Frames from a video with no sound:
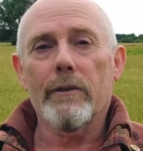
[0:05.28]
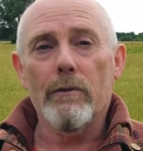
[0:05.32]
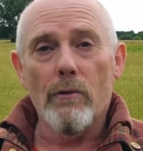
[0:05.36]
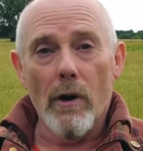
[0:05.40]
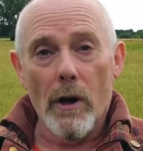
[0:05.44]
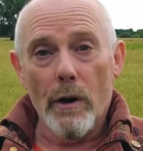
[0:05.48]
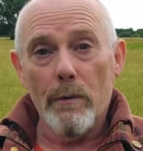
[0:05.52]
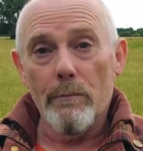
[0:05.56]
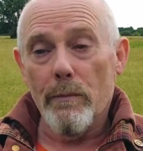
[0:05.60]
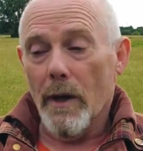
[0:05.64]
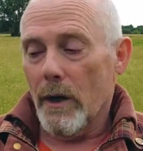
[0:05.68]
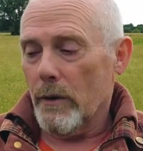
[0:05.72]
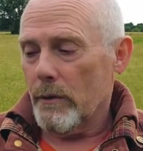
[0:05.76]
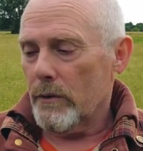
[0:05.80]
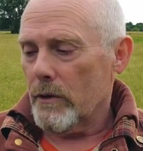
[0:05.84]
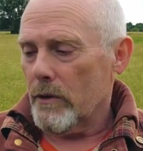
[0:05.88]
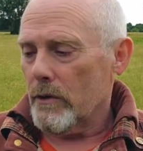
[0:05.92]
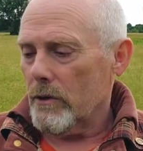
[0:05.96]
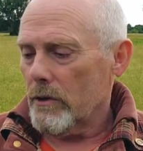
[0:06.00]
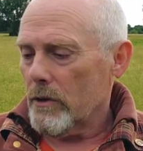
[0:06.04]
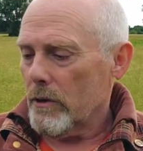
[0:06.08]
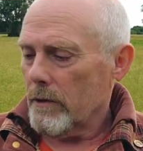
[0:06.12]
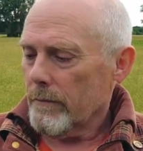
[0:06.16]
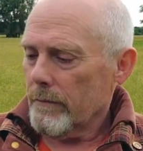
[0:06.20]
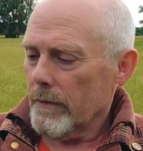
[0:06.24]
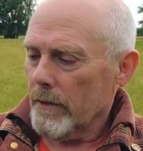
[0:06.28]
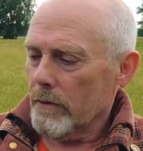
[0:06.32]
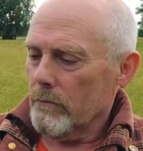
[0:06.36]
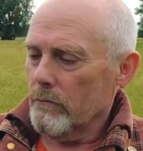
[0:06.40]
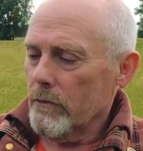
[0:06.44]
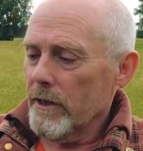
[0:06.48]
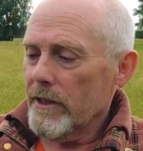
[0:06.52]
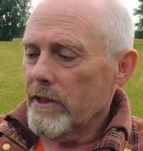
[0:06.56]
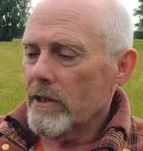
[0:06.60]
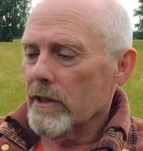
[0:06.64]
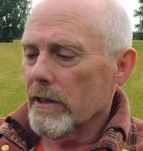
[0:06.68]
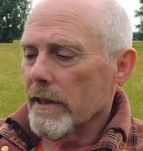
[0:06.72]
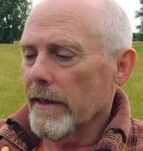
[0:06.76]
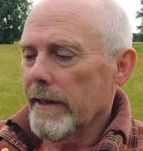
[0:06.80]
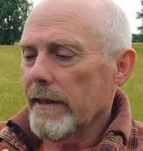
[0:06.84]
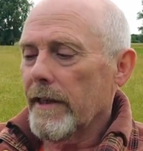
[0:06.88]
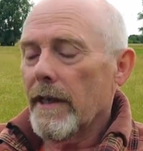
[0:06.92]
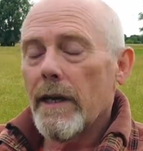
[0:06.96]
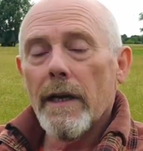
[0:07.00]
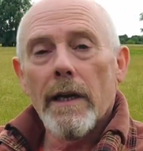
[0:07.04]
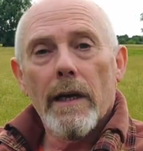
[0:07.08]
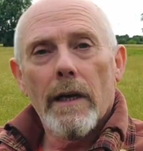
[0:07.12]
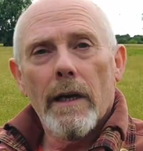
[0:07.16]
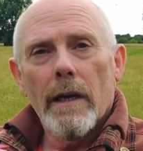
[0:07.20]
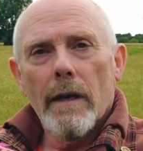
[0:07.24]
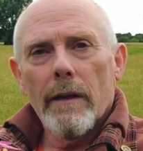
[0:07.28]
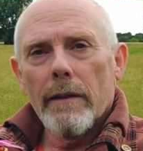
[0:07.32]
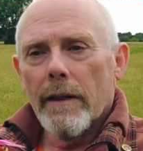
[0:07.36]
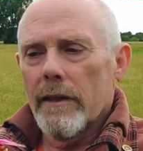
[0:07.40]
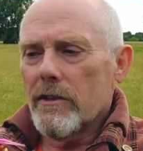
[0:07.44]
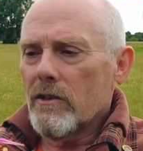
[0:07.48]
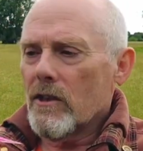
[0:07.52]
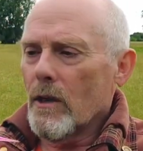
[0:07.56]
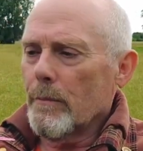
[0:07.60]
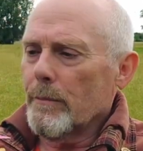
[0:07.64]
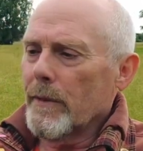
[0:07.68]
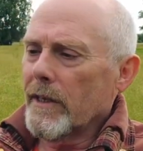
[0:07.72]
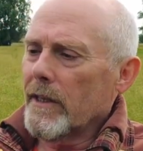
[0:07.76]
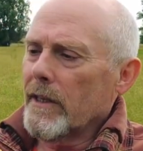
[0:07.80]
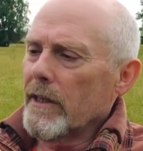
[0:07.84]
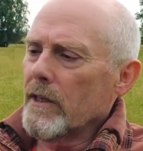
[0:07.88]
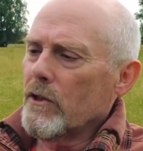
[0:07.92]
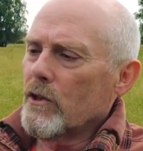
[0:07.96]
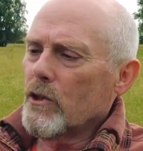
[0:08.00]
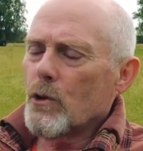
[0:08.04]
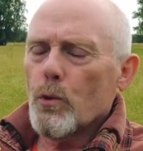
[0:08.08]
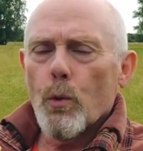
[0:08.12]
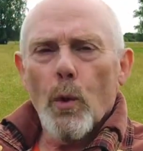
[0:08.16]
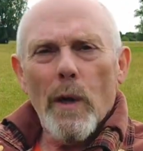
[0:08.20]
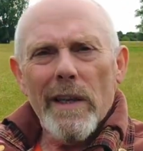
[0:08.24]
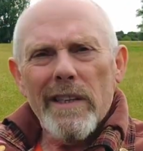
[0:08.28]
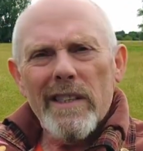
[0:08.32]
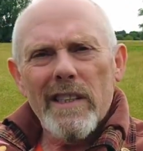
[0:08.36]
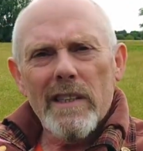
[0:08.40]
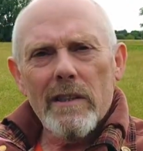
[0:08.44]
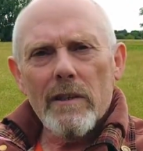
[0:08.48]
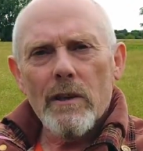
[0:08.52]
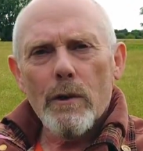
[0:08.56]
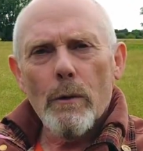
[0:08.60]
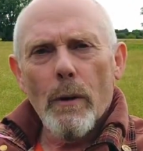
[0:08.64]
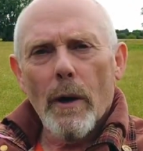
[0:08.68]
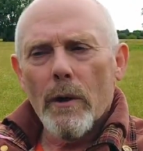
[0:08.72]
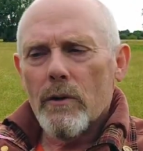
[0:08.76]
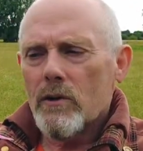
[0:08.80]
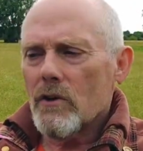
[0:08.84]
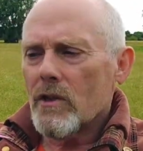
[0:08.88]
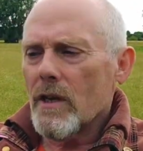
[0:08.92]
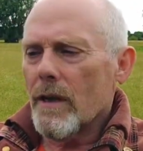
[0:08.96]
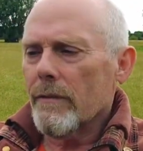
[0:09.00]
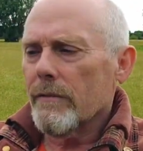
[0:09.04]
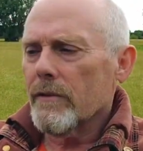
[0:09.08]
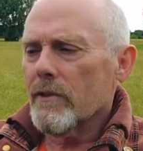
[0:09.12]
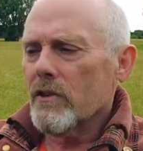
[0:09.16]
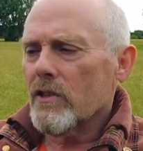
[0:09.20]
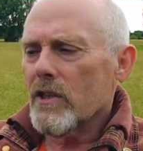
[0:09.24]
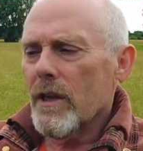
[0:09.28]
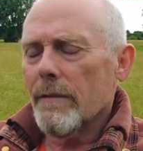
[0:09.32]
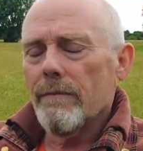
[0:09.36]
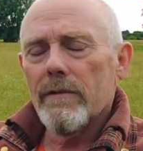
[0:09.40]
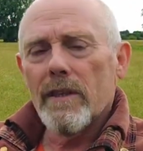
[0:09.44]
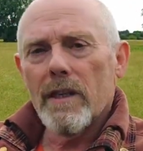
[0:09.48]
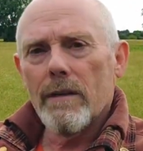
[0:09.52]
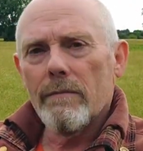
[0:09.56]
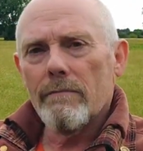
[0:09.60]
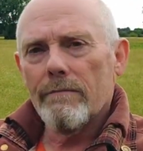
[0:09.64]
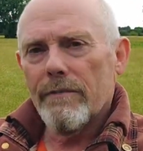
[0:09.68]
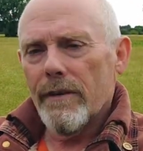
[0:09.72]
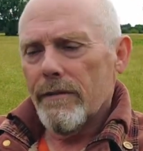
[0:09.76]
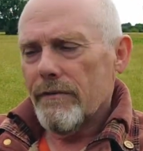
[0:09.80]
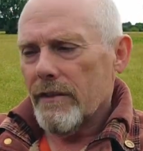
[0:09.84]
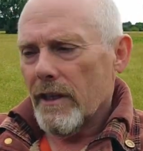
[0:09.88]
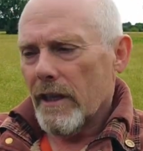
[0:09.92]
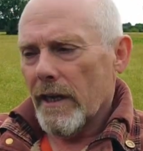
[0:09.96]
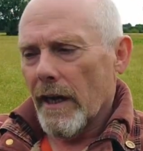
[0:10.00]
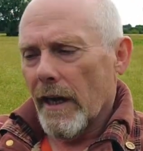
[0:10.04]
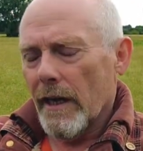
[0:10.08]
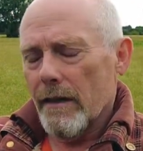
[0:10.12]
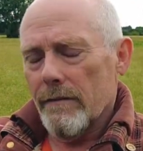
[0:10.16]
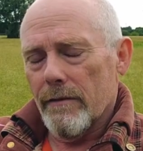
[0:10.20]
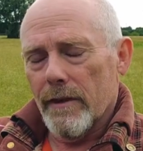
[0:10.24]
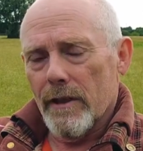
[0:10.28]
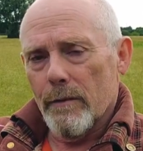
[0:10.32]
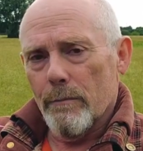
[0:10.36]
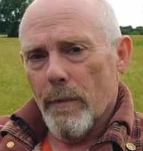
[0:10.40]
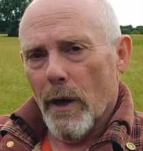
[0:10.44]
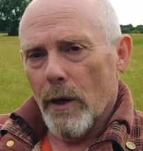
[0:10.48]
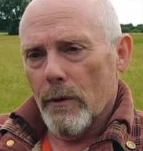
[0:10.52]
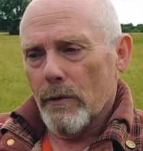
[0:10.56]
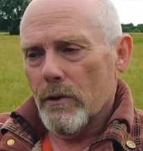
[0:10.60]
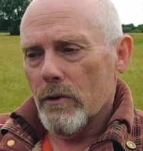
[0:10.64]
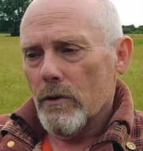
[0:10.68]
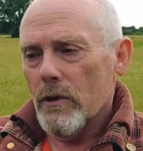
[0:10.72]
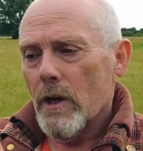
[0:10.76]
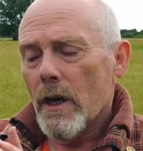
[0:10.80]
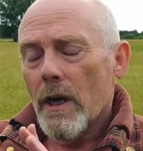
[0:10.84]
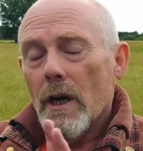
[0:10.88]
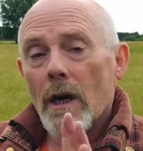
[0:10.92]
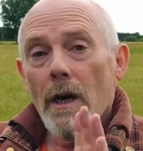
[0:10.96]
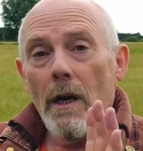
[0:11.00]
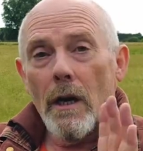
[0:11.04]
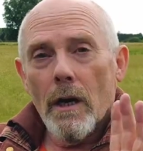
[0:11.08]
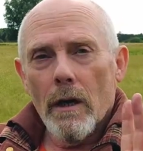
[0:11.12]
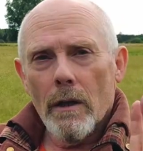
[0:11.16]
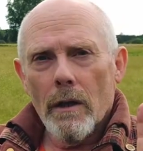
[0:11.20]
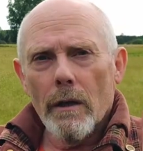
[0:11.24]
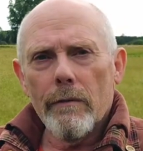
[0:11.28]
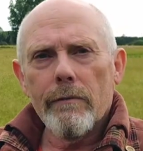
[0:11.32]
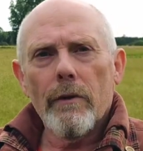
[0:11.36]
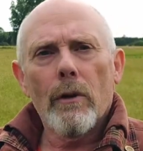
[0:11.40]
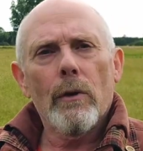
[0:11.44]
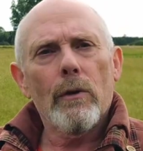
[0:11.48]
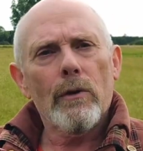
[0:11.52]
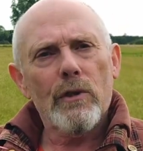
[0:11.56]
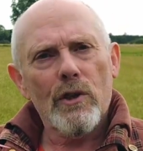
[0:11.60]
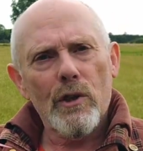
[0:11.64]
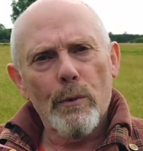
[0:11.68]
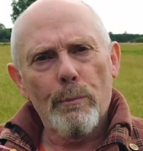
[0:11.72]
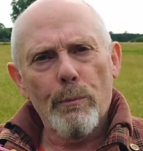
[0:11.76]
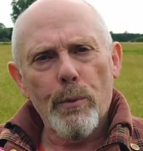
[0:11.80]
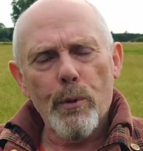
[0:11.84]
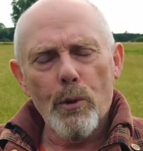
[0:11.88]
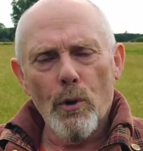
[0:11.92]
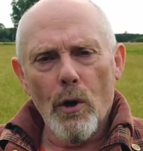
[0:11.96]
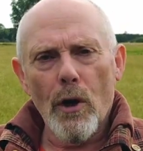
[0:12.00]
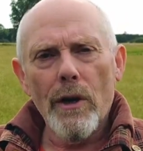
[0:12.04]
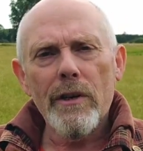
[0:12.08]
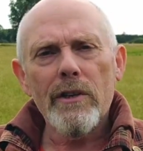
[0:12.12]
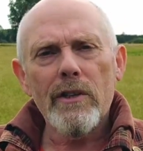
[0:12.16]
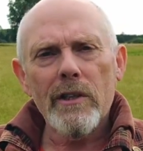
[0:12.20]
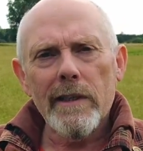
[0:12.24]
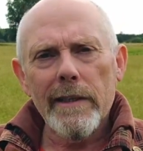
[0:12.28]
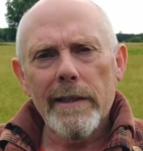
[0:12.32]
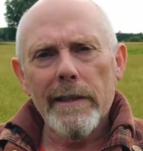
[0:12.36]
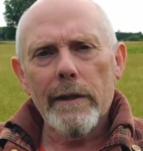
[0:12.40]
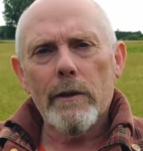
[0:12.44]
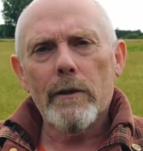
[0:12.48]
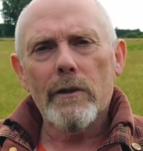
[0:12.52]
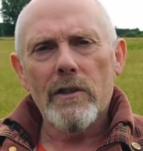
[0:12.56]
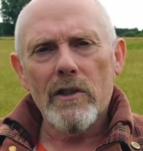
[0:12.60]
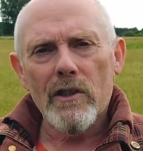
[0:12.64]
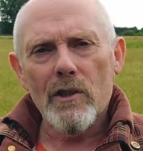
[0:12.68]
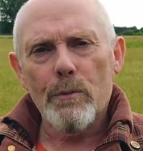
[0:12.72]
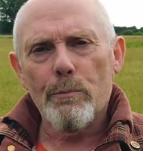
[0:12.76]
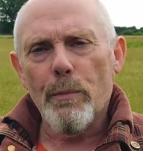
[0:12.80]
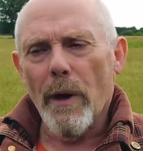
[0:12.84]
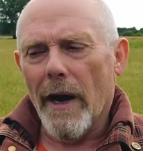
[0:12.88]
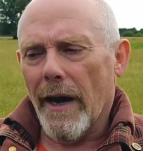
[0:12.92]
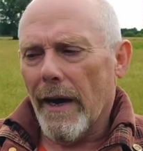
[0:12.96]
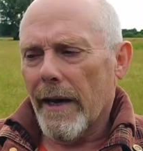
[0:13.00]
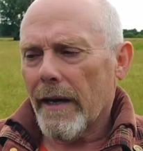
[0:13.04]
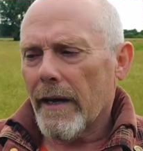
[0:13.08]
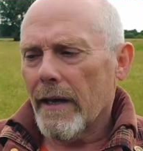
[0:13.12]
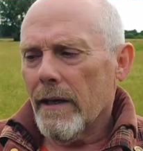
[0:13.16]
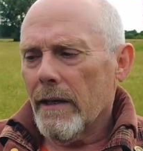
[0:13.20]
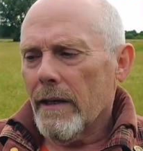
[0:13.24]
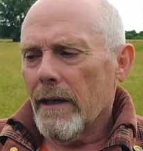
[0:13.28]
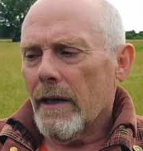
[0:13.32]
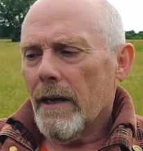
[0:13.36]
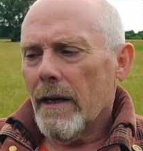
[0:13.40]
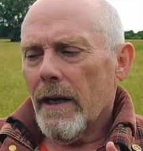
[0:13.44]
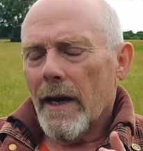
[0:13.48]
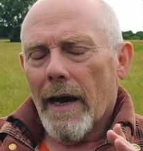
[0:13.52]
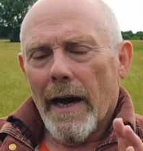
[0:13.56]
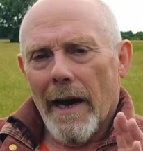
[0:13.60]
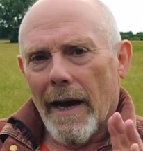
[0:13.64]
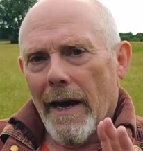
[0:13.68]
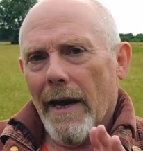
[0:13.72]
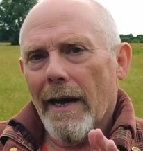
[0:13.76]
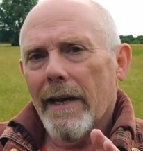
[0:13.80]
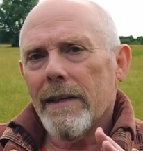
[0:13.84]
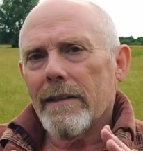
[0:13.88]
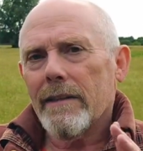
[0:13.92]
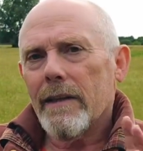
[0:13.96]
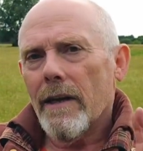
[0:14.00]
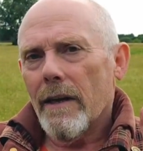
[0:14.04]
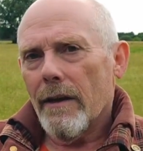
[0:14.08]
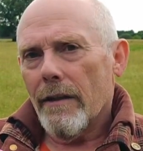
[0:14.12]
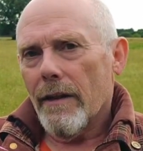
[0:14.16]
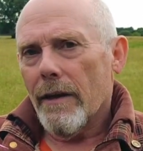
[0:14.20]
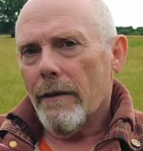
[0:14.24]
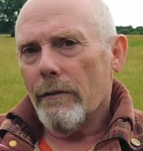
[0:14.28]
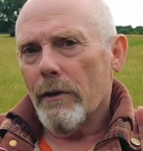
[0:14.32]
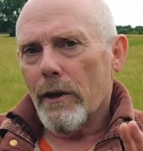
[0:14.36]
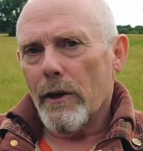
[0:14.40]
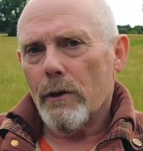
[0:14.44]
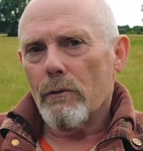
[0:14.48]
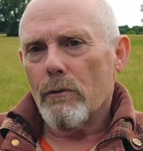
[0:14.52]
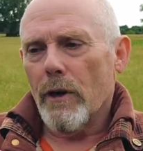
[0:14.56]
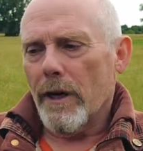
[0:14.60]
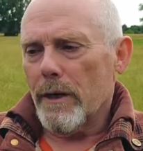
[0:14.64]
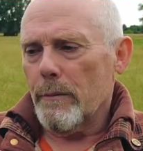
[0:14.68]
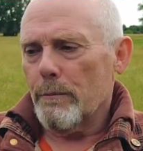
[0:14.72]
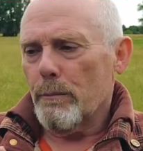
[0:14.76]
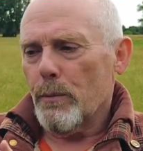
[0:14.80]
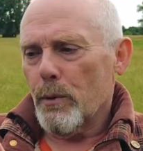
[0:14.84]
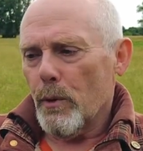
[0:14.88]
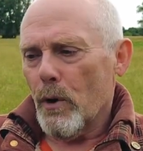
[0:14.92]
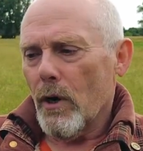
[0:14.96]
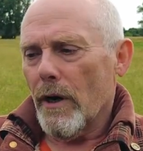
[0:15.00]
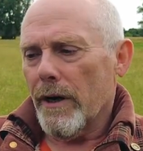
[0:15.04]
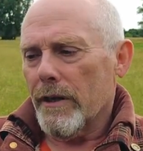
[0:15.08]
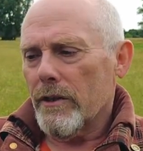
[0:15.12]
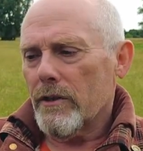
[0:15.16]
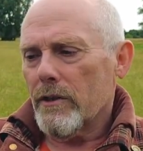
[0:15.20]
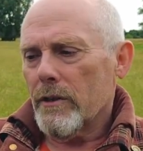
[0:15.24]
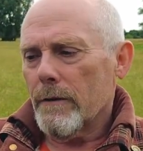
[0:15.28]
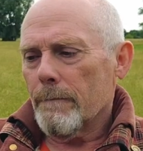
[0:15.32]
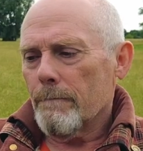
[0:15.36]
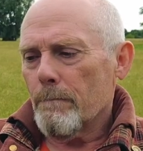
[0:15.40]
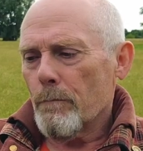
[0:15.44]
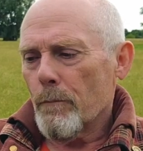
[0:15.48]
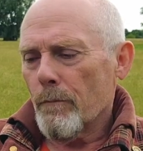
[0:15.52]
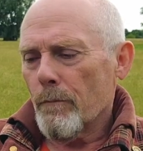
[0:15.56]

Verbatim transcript: drone motors and recently they sent me these 2207 1750 kV motors that have got a surprisingly good spec and they're a great price.